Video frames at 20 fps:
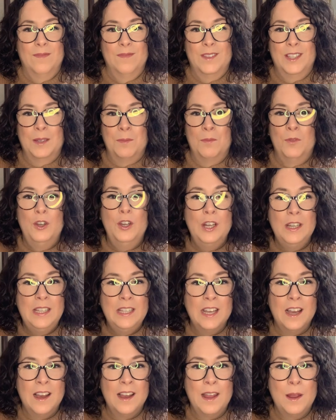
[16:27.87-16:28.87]
some good
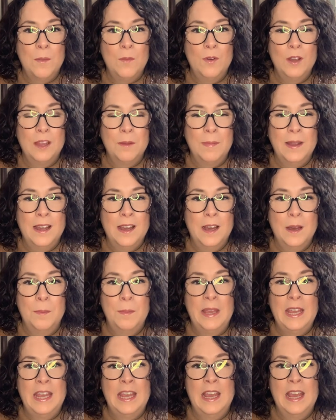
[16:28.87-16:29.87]
time with my
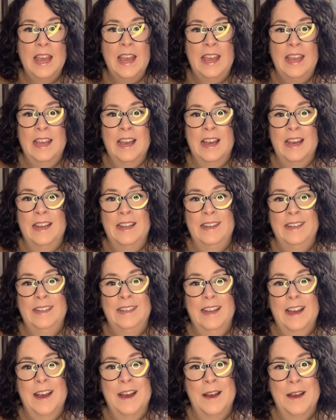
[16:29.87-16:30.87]
hubby
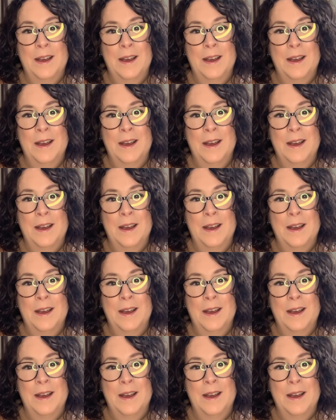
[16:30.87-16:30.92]
and